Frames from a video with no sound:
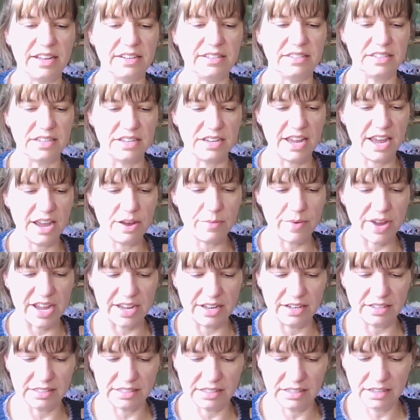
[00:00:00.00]
DK
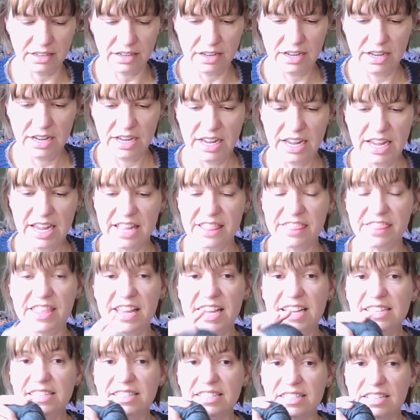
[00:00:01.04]
weight.
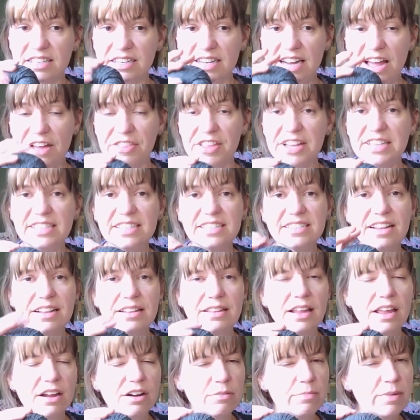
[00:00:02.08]
This is a
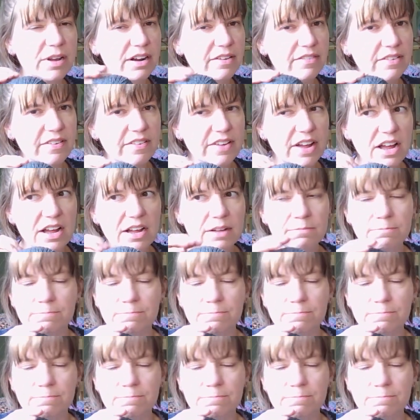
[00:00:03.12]
little bit of a,